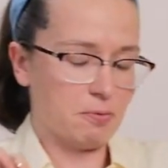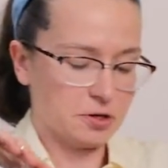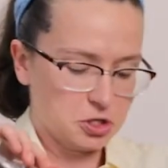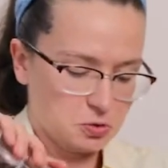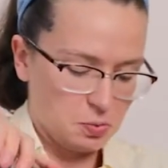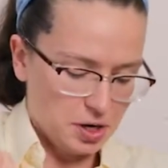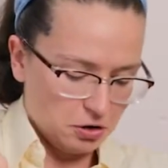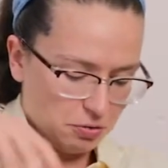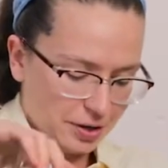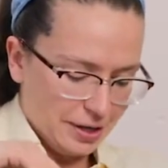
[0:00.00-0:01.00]
which is what
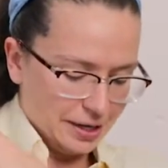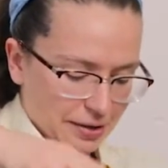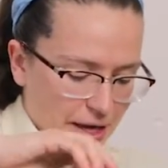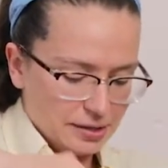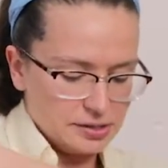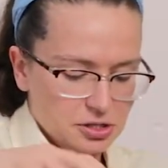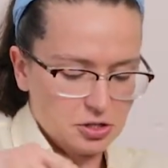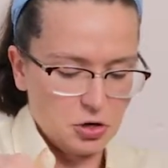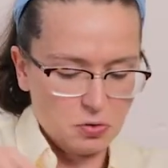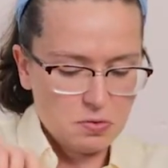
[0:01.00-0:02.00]
grilling likes to
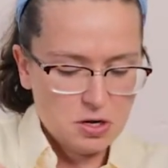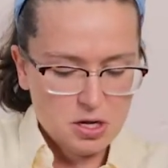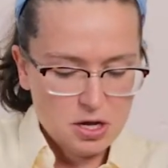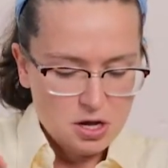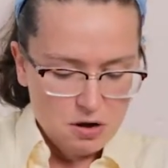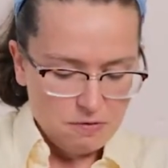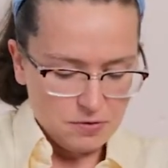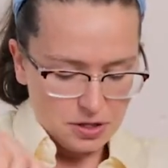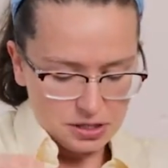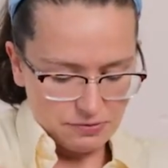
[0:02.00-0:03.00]
do
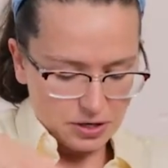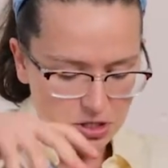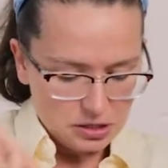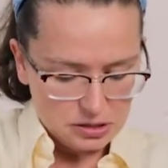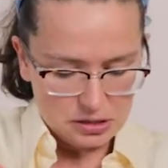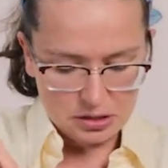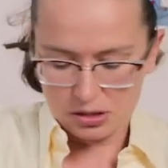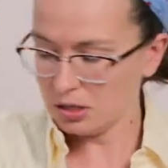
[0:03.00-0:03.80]
for these veggies.